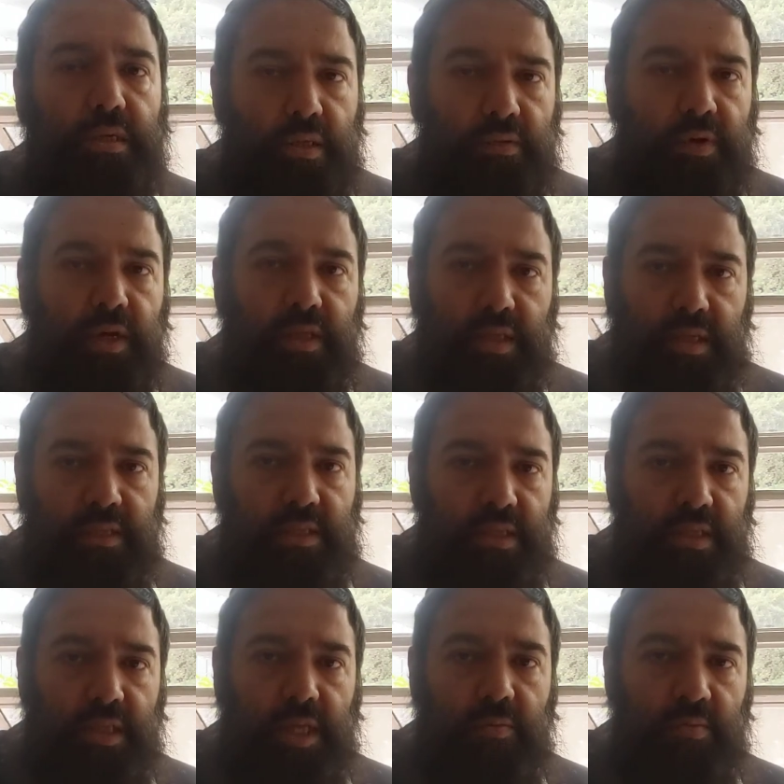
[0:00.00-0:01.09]
right? That's the
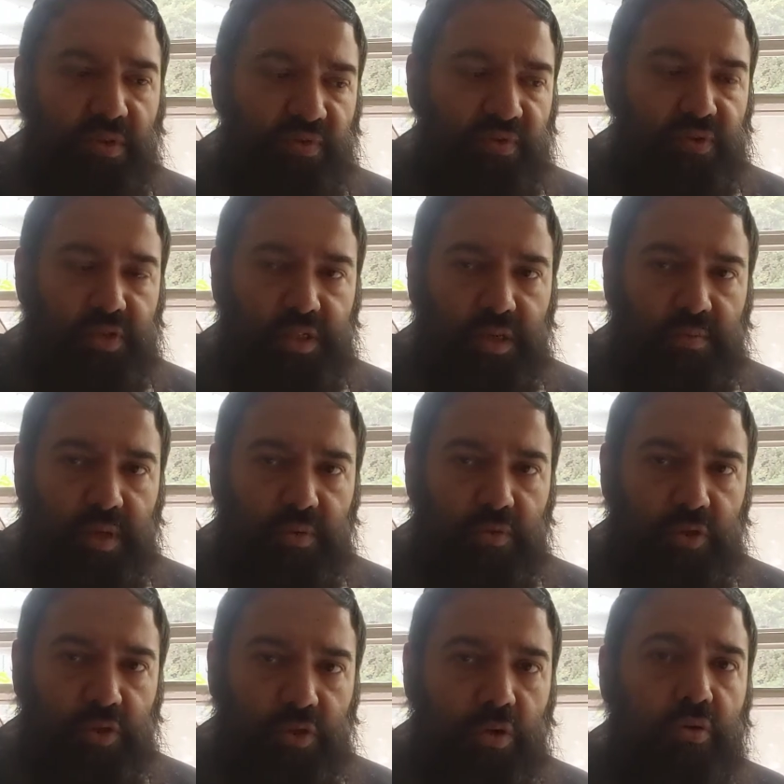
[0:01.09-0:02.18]
name, the first name that we
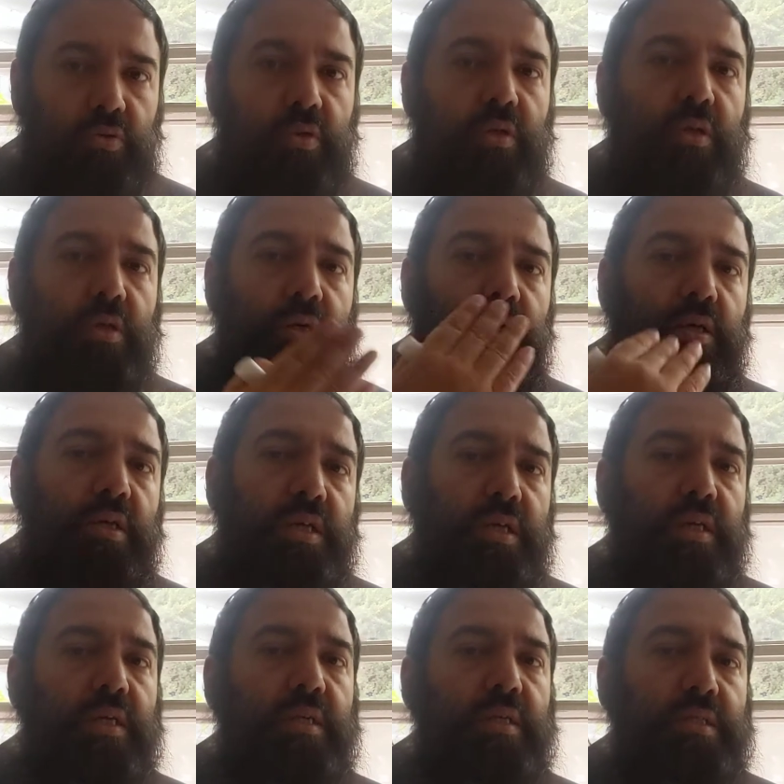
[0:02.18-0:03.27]
showed,
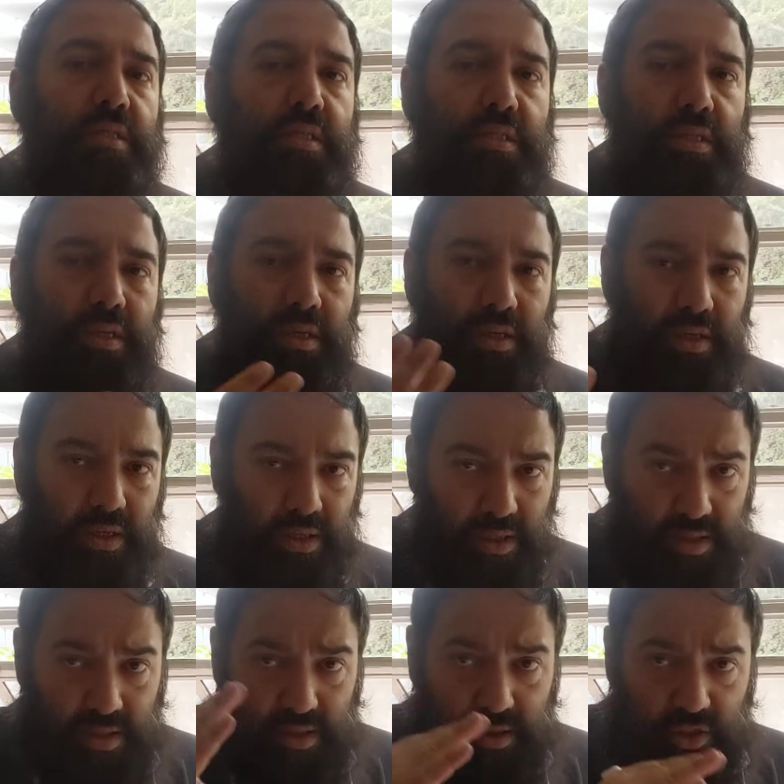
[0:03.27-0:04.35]
is
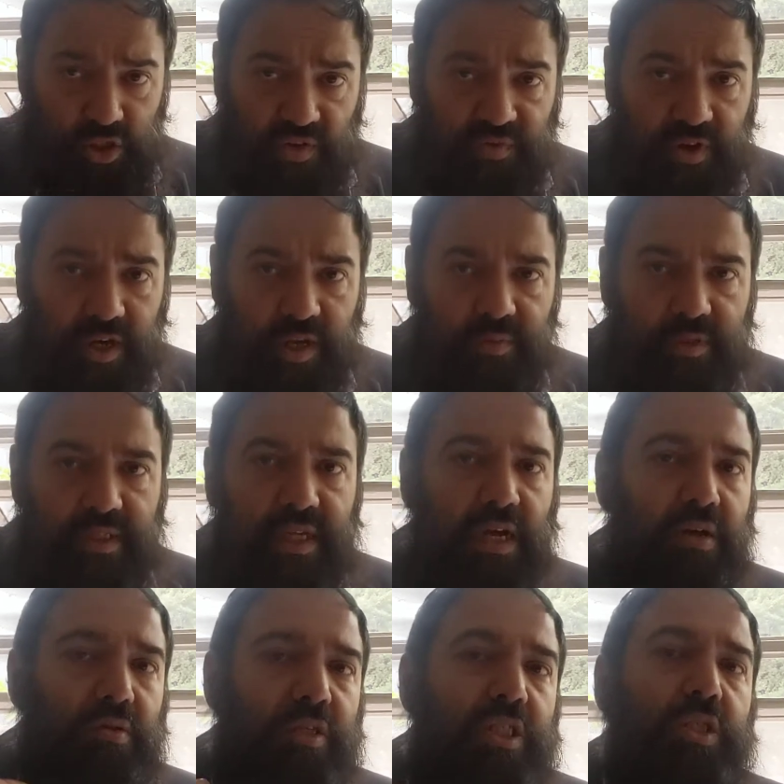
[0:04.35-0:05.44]
Shefa comes
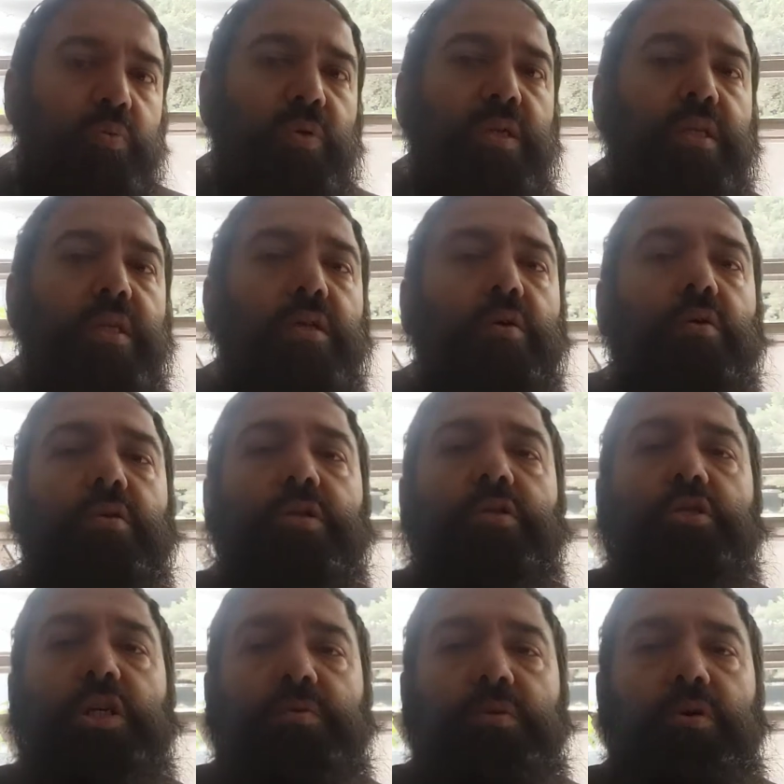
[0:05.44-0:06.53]
down, sweetening all the
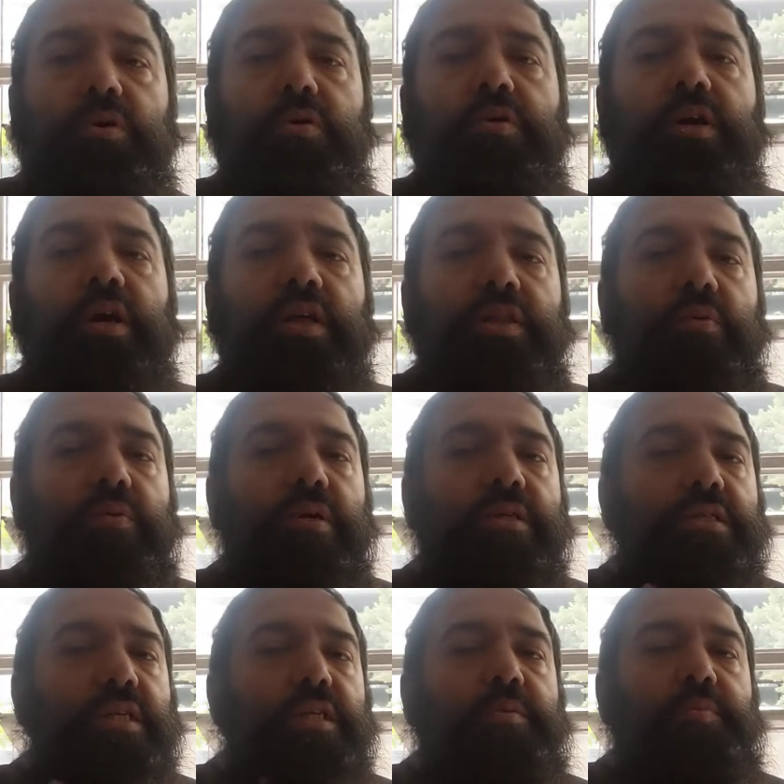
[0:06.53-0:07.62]
judgment. All the other ones
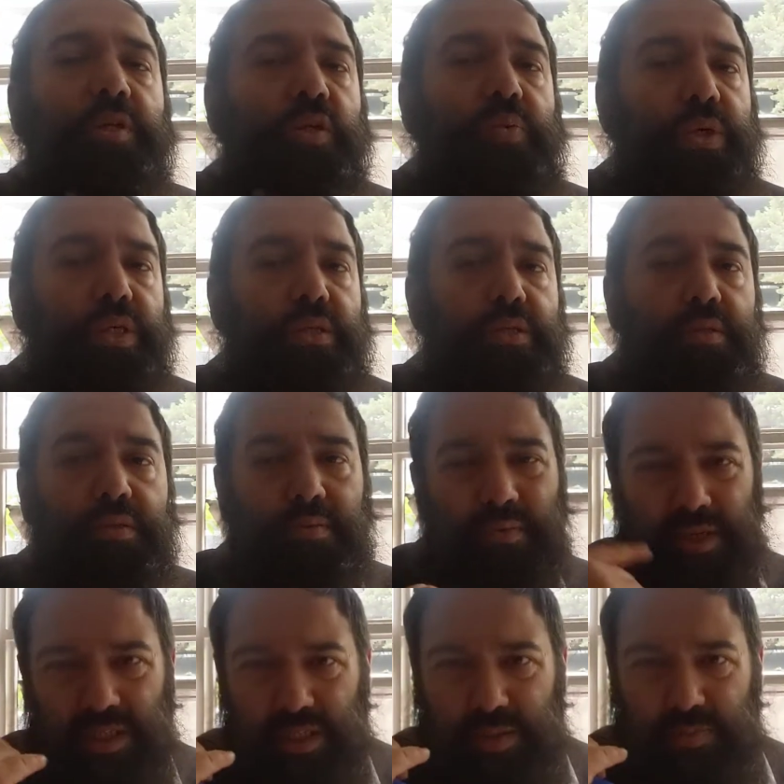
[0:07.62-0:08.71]
are in between,
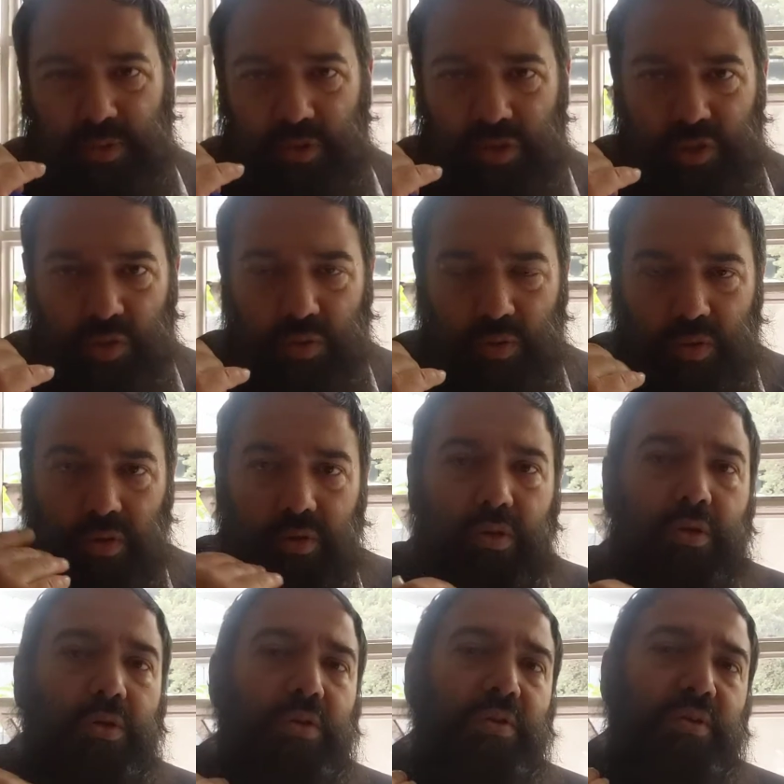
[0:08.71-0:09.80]
in the spiritual world.
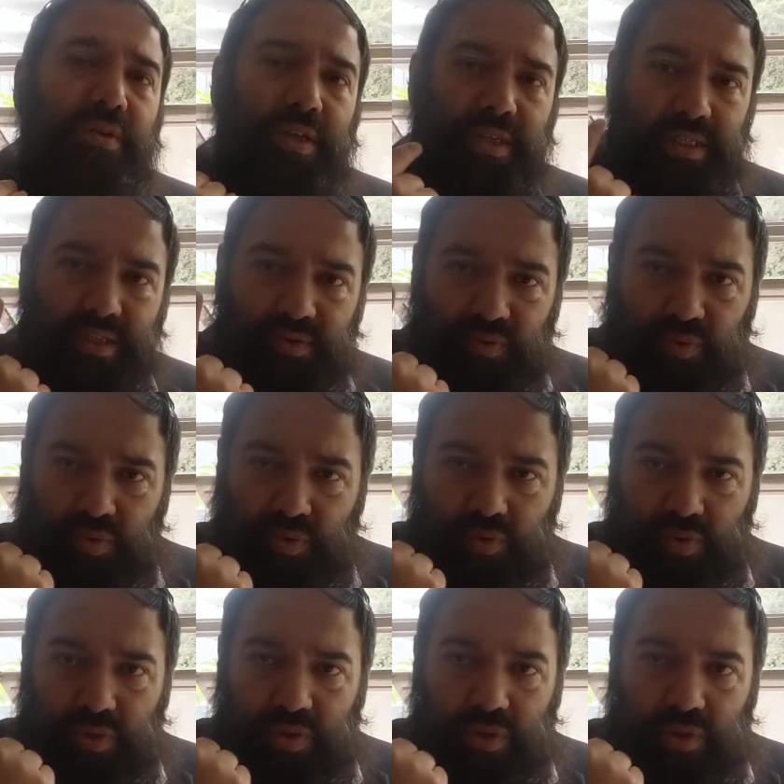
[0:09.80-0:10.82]
It's the root